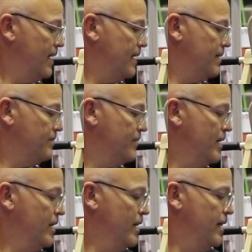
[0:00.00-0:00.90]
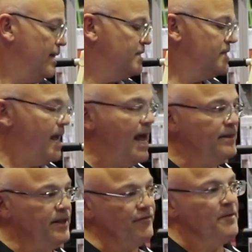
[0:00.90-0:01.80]
Um, it's
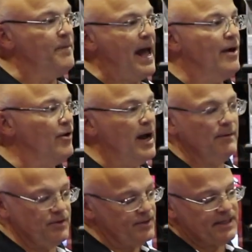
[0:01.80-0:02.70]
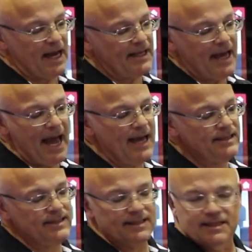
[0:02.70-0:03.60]
had different power options. It's got
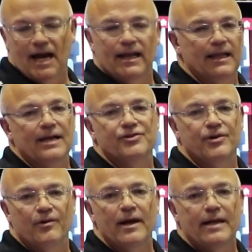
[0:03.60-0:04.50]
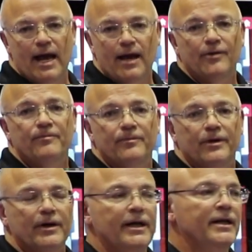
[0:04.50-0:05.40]
gas and it's got electric right now.
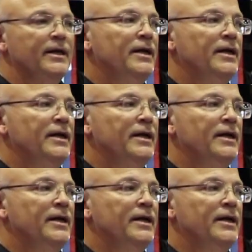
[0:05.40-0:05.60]
All right.